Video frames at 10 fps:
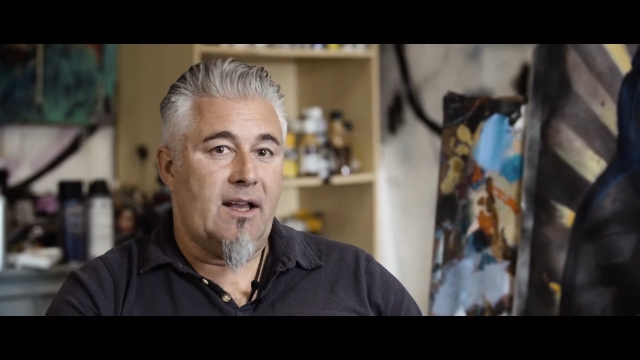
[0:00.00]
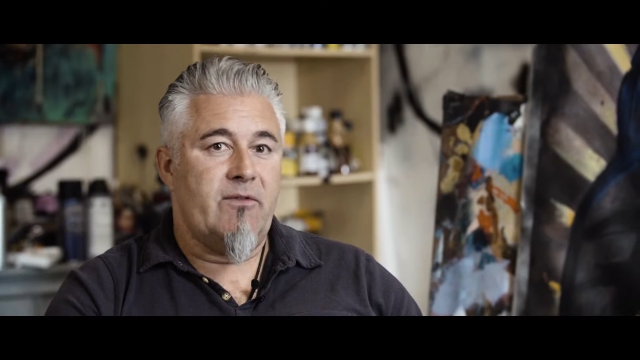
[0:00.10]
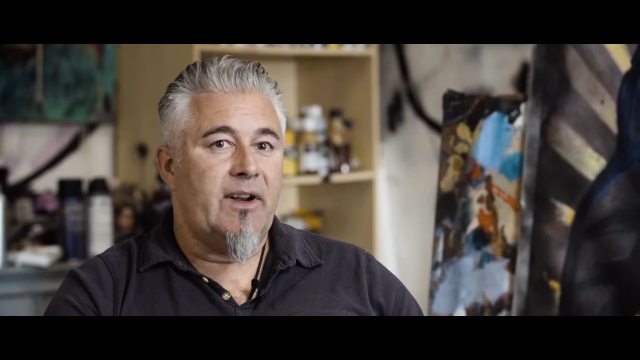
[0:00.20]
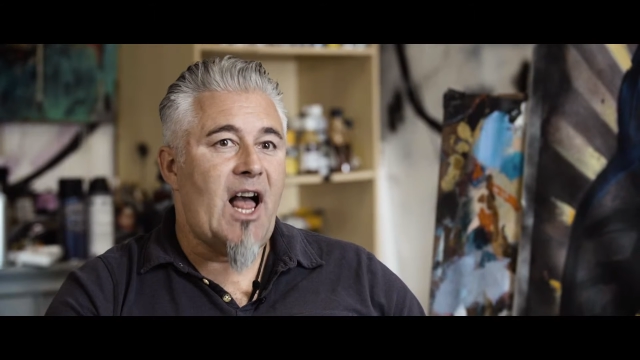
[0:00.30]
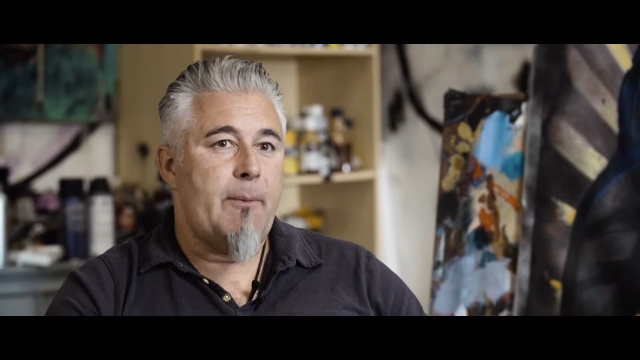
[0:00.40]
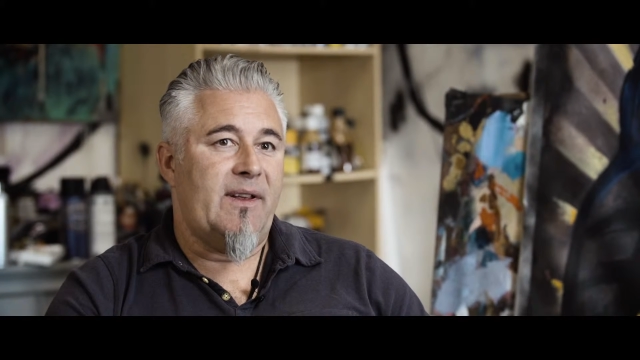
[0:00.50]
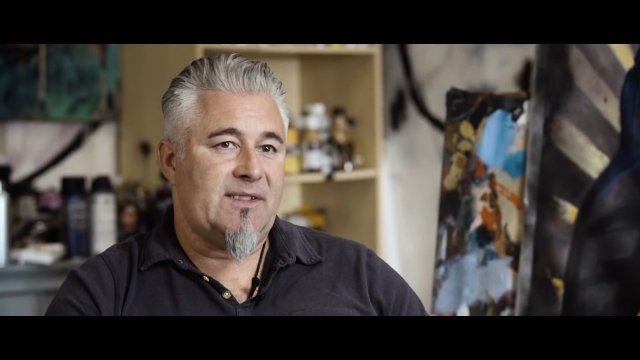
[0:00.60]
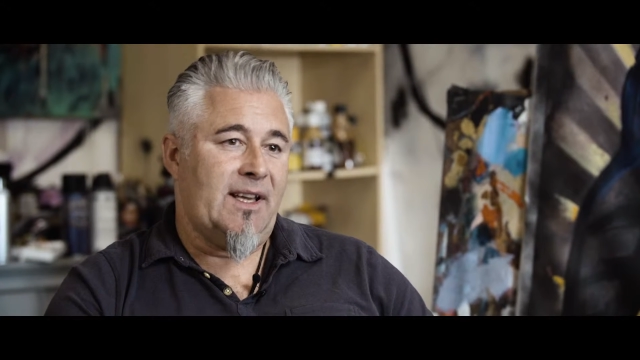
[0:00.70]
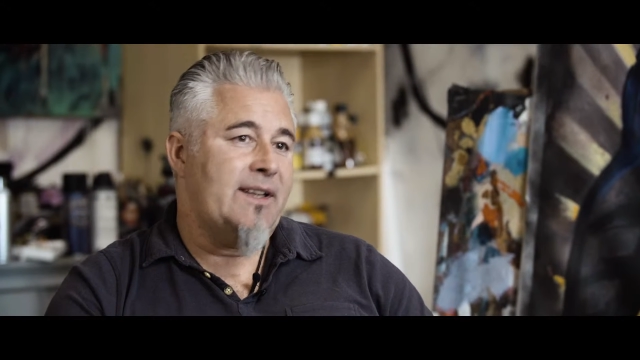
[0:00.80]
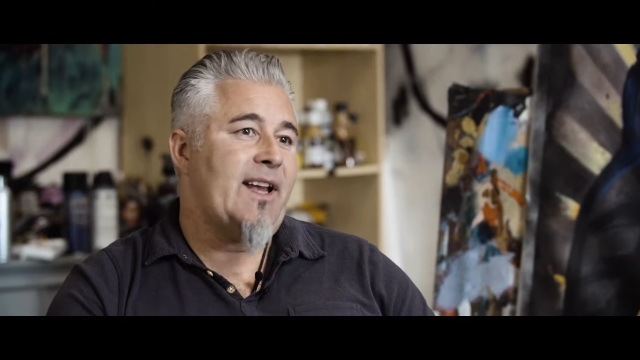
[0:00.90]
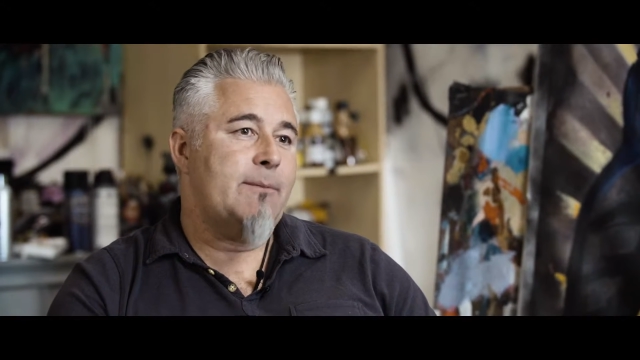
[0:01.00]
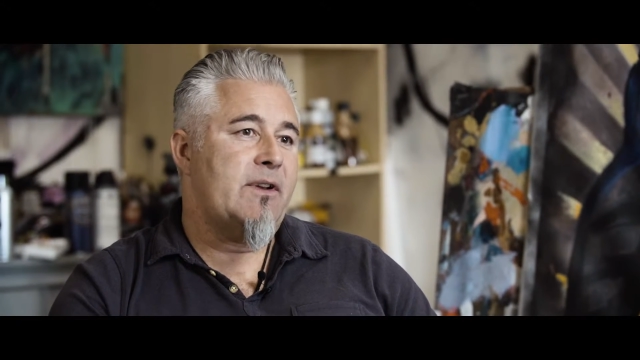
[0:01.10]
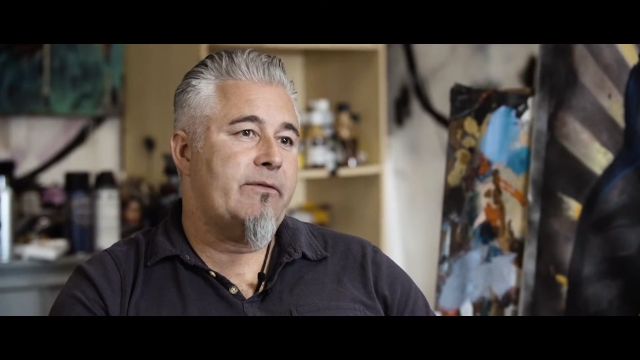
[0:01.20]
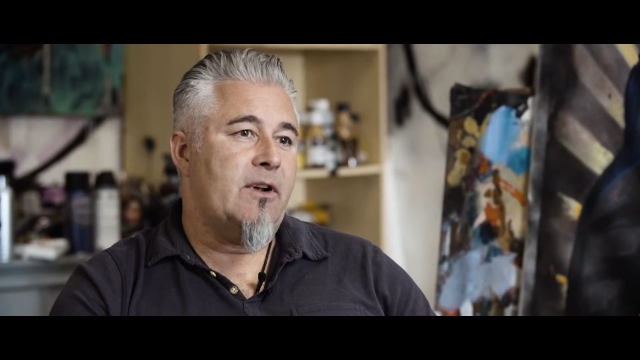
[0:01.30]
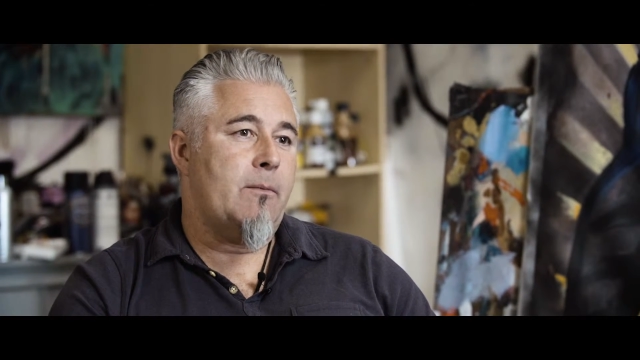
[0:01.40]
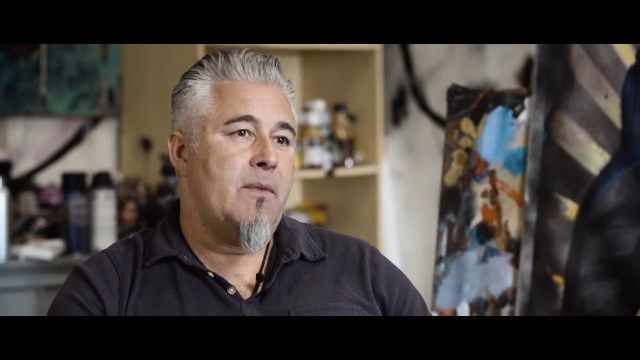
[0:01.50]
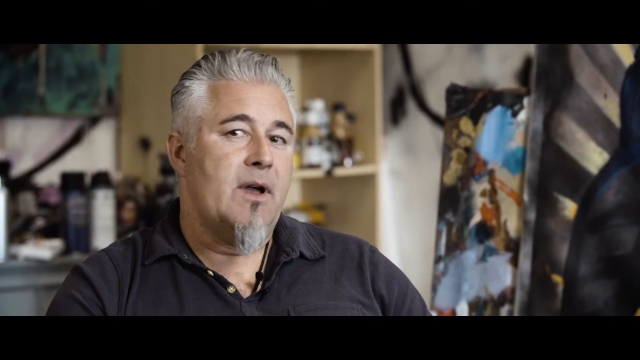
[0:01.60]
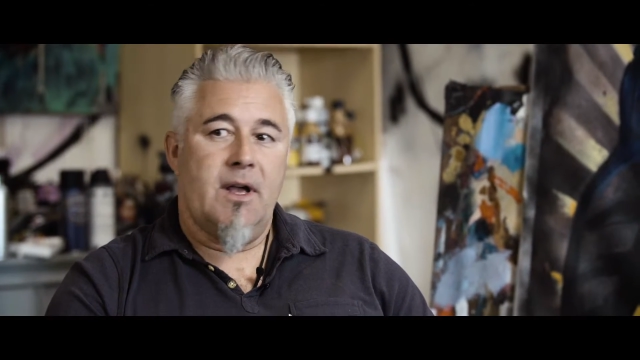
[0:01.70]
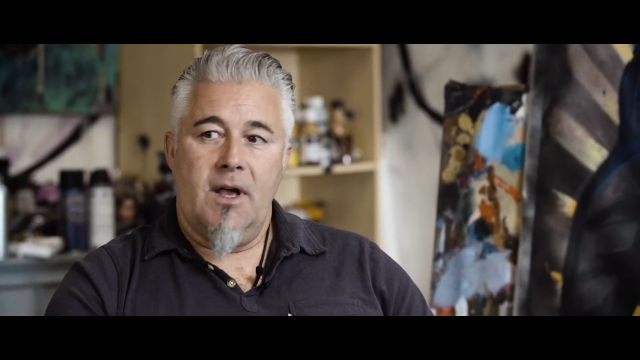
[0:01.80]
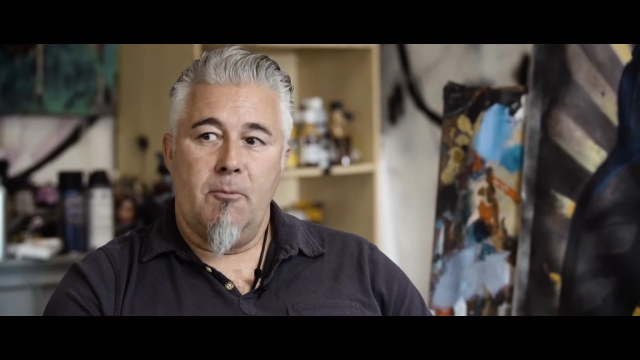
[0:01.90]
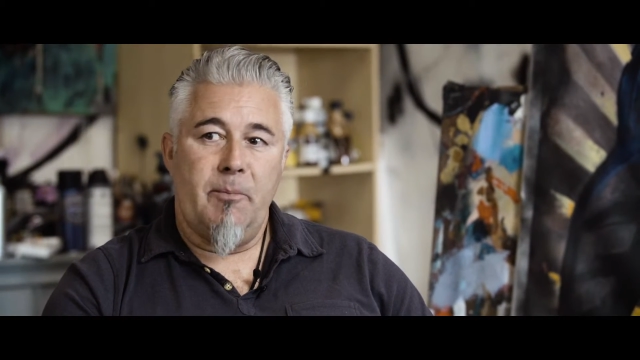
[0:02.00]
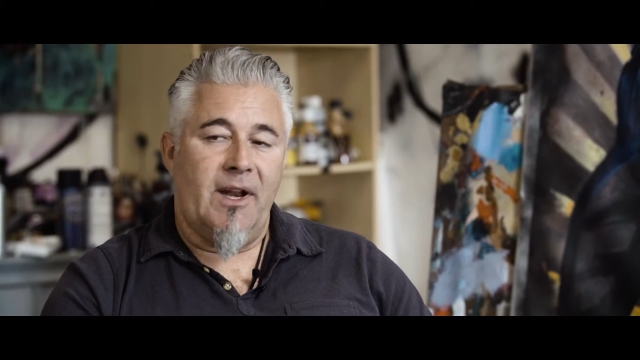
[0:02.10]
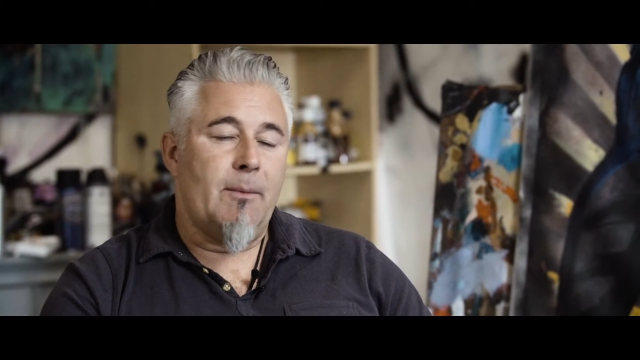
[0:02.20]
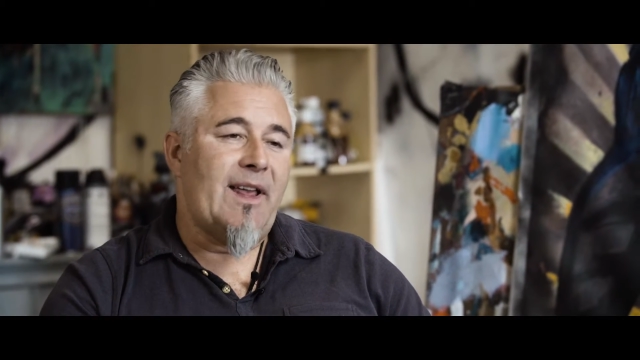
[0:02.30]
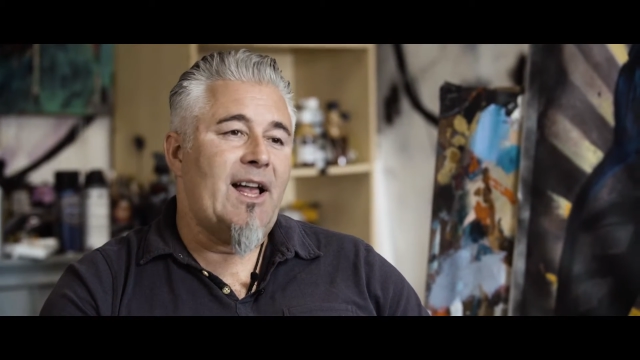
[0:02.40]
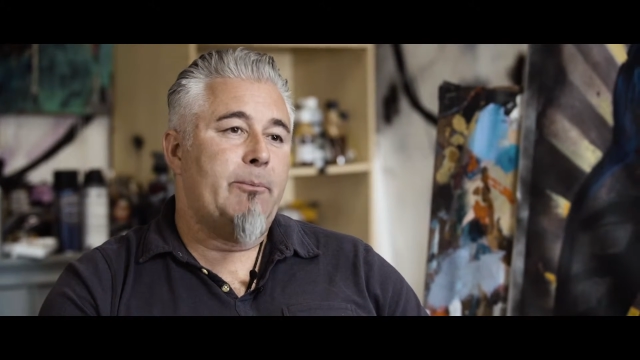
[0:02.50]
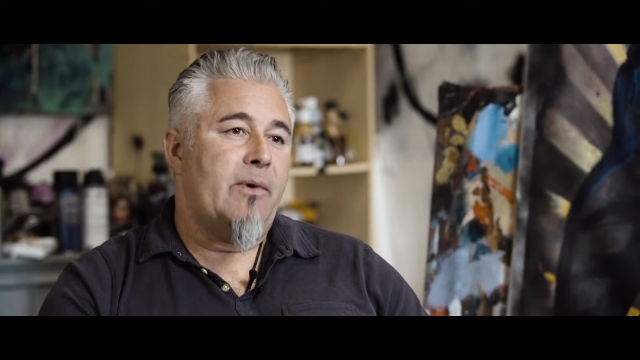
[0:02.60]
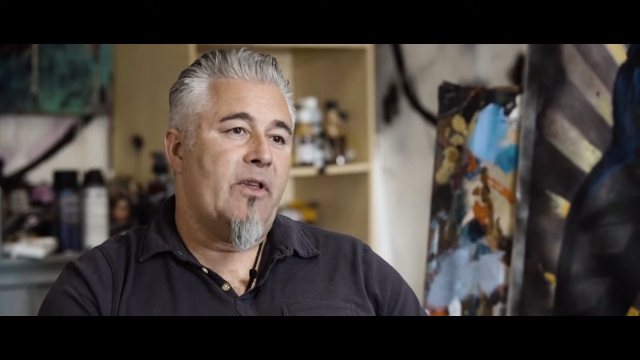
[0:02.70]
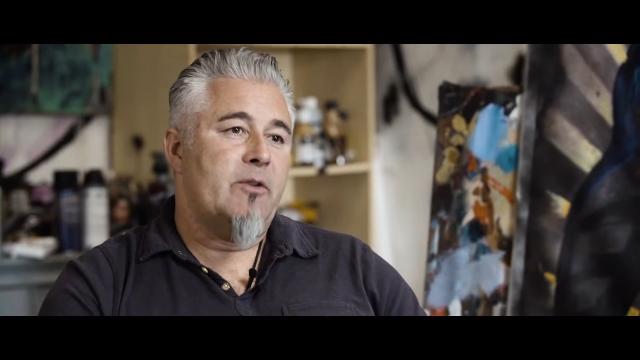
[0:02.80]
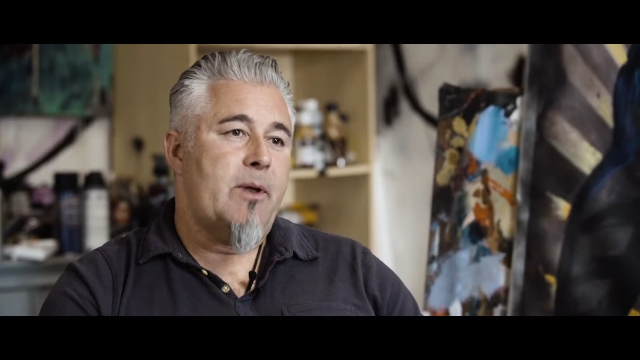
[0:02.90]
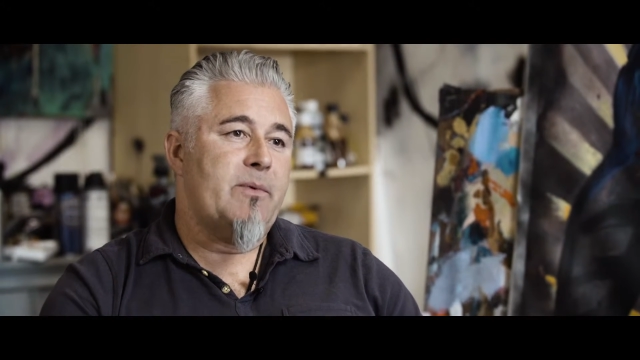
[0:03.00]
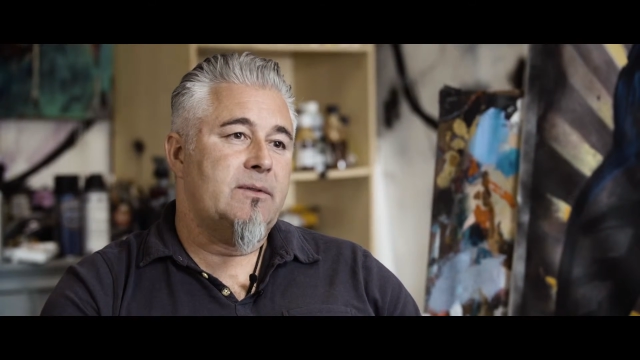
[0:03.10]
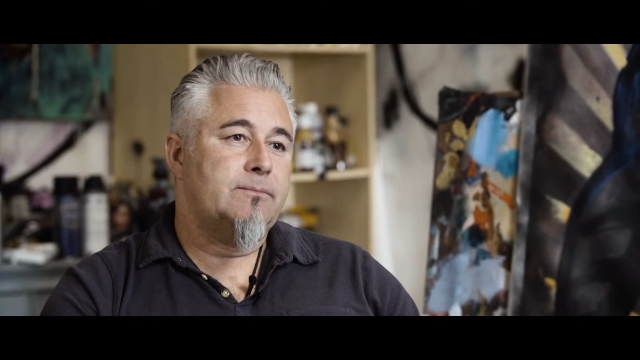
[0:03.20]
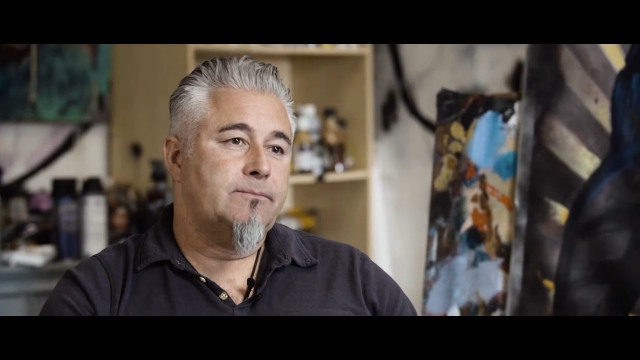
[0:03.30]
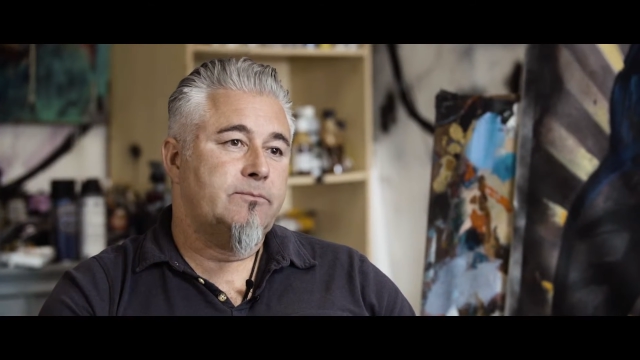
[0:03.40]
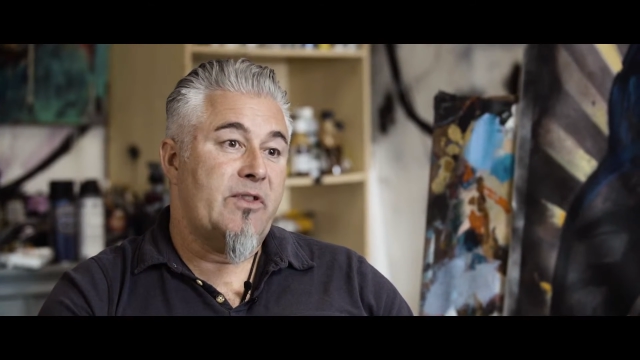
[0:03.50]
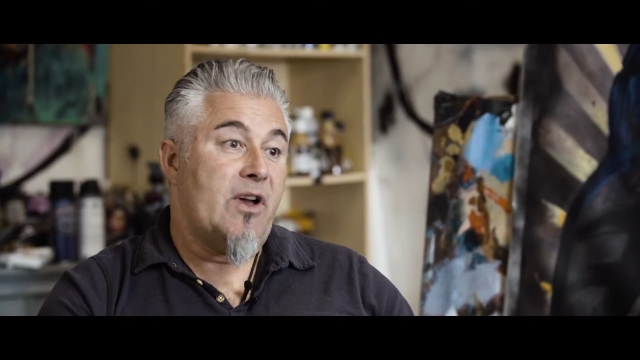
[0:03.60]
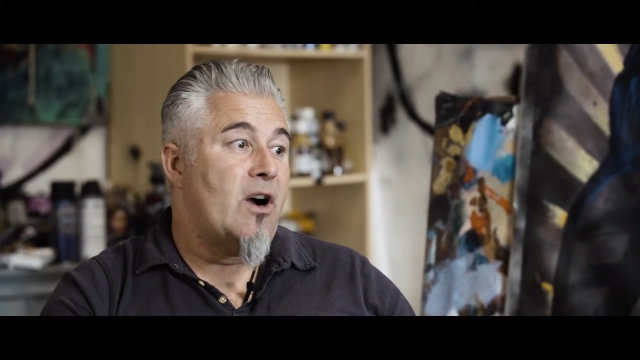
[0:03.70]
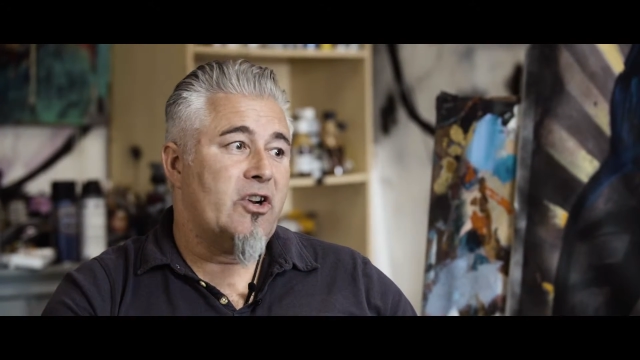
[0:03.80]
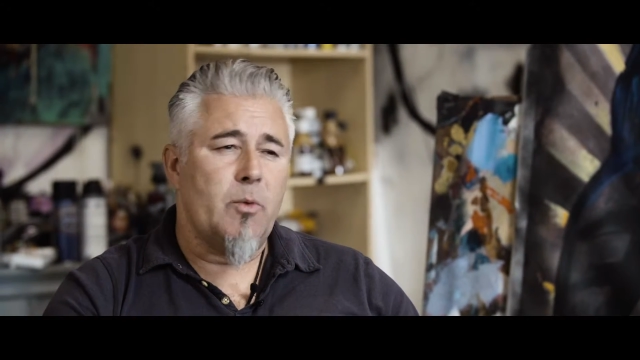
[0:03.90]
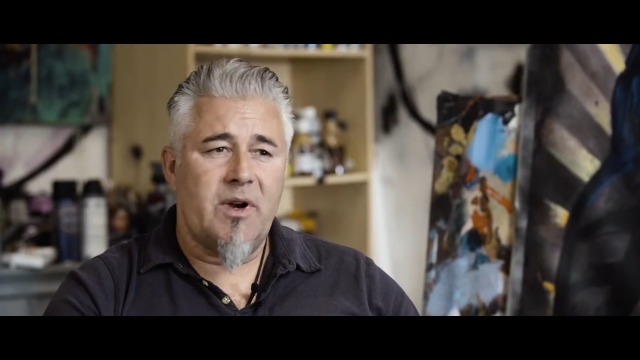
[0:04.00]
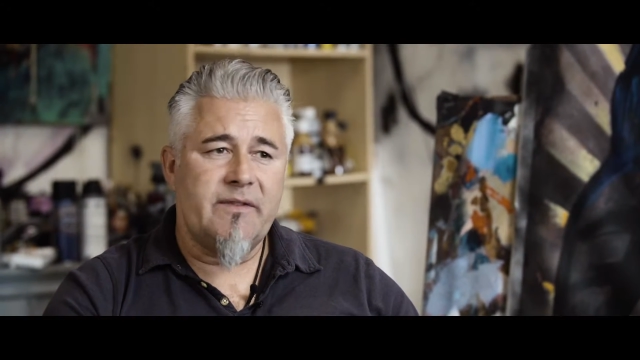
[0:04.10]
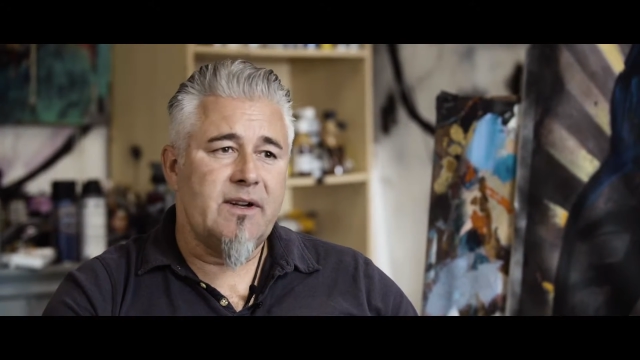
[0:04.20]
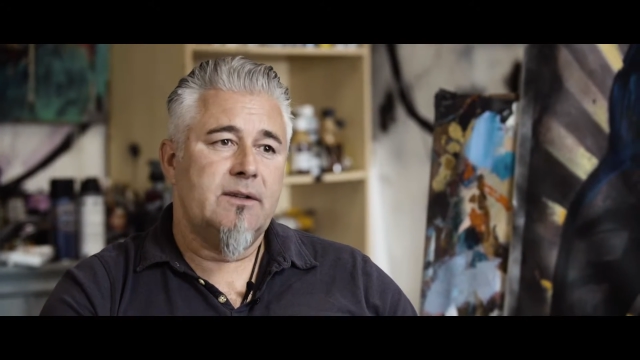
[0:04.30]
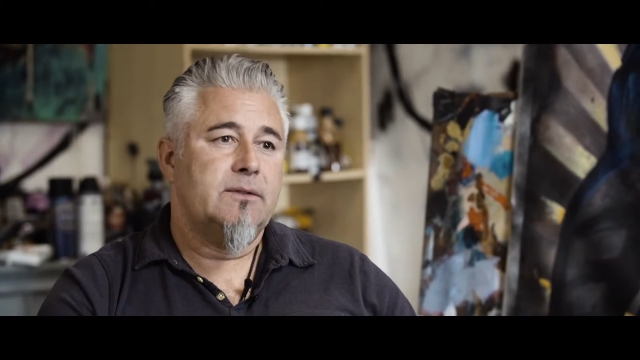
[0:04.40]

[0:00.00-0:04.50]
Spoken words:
real happiness and contentment from being able to help other people with art or whatever,